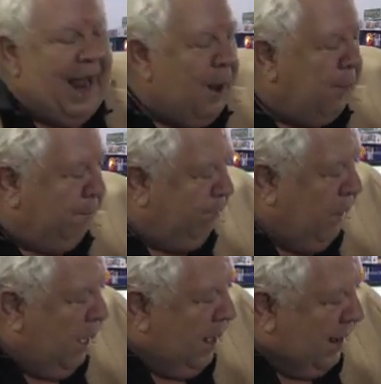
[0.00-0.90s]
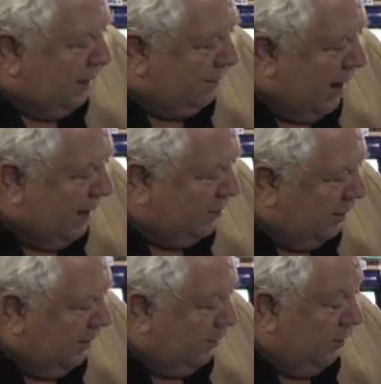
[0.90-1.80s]
down. It's
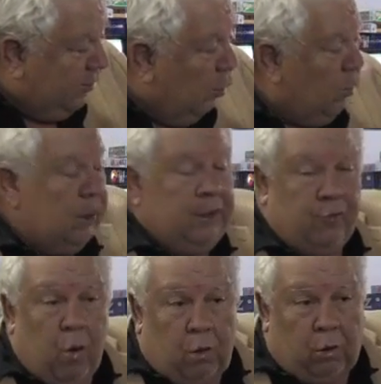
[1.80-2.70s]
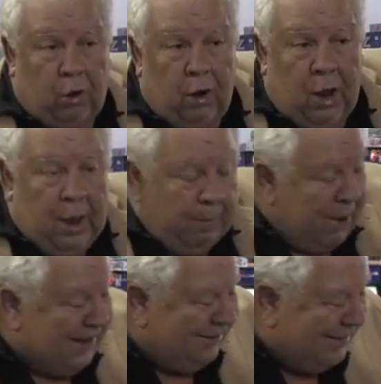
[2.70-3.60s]
actually the solar controller
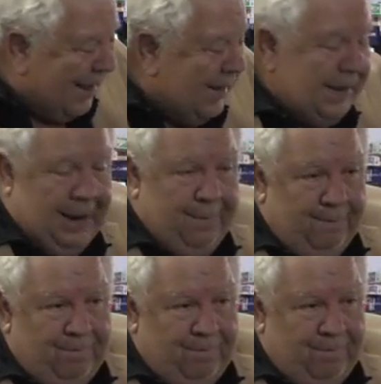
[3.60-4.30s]
by Sandy.